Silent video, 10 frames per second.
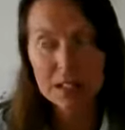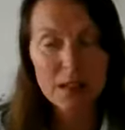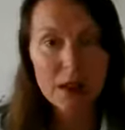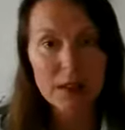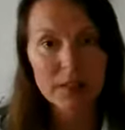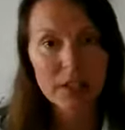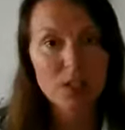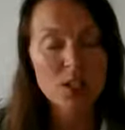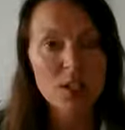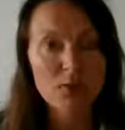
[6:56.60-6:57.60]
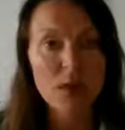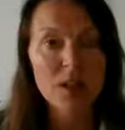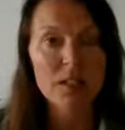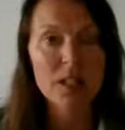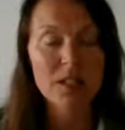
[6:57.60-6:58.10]
detoxification is a
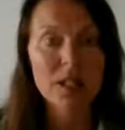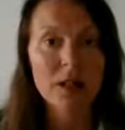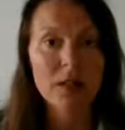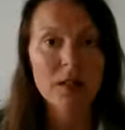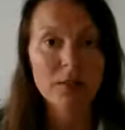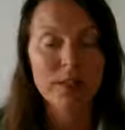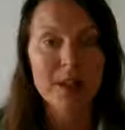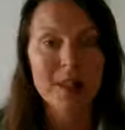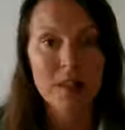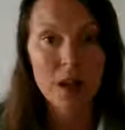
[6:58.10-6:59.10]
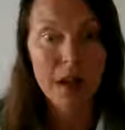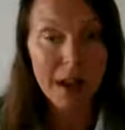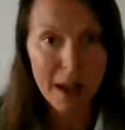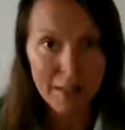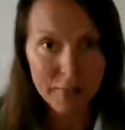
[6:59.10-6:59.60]
process that our liver does
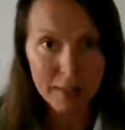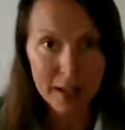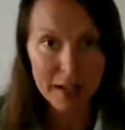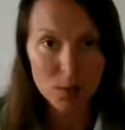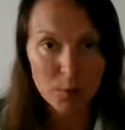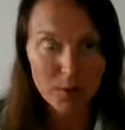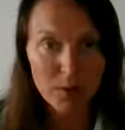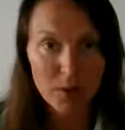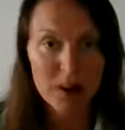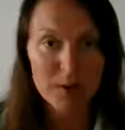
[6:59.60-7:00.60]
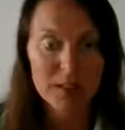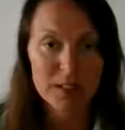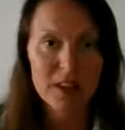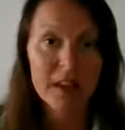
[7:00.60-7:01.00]
every day, 24 hours a